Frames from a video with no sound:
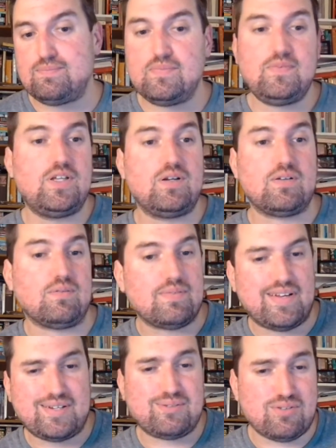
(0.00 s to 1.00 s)
little,
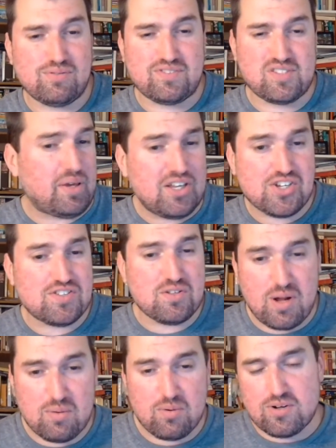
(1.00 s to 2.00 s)
I don't know if speech is the
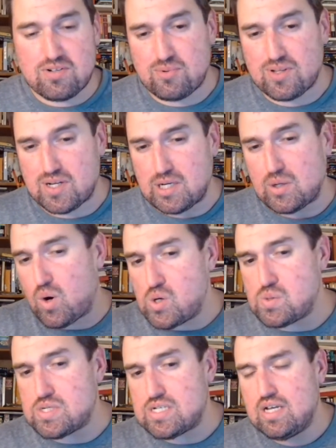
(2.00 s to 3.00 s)
right word, it's more like a
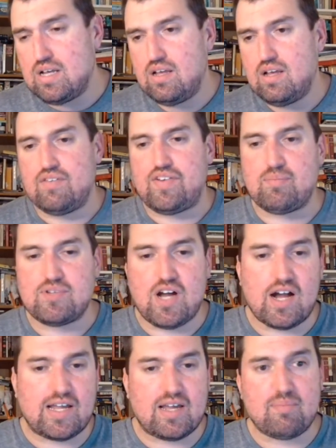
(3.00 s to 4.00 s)
quote of him
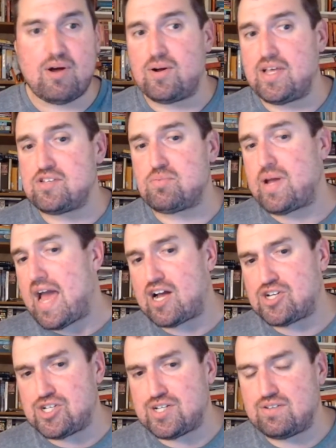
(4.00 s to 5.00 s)
talking about his
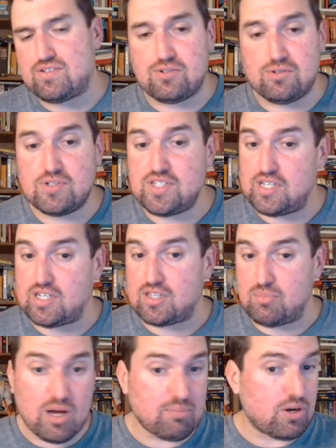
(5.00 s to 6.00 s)
reaction to seeing the
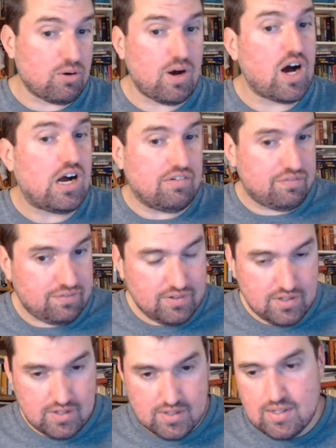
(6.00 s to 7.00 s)
bomb go off
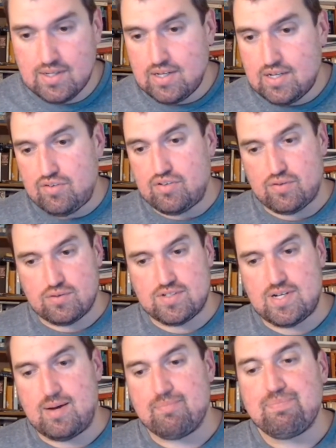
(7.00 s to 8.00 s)
for the first
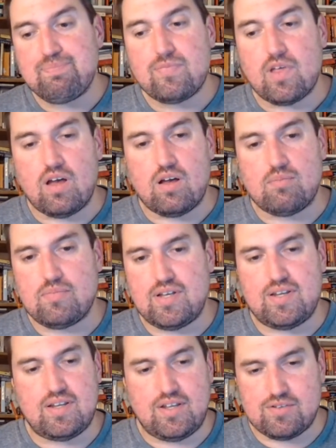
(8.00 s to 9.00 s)
time.
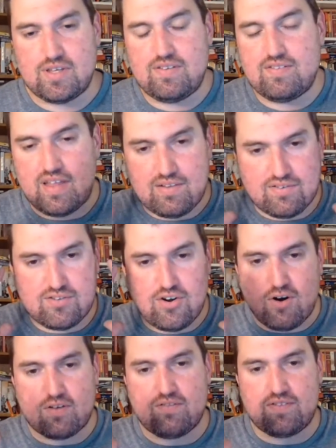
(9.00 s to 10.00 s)
And he's that
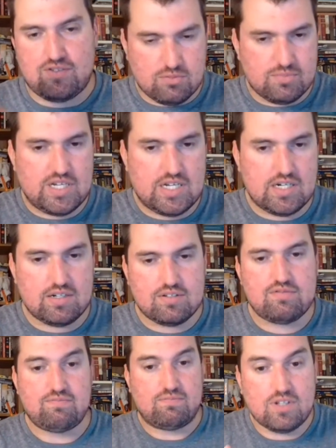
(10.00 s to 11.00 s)
stark, zoomed in on his